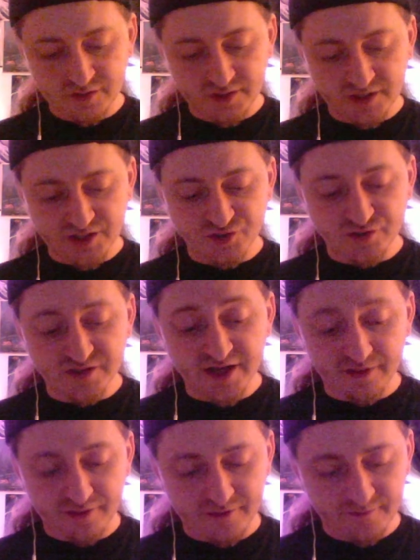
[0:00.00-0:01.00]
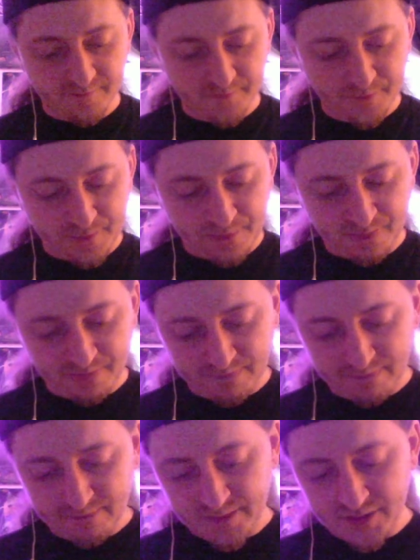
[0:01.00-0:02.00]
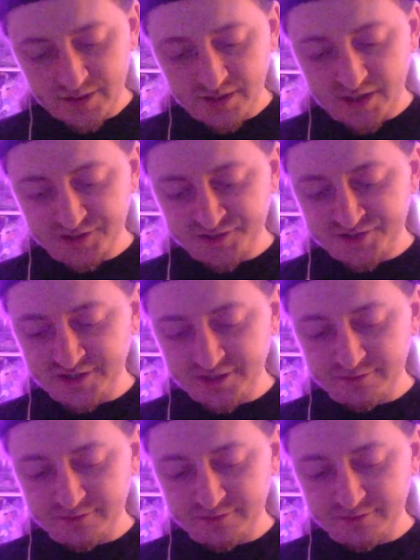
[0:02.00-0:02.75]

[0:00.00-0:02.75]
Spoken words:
into death. Unseen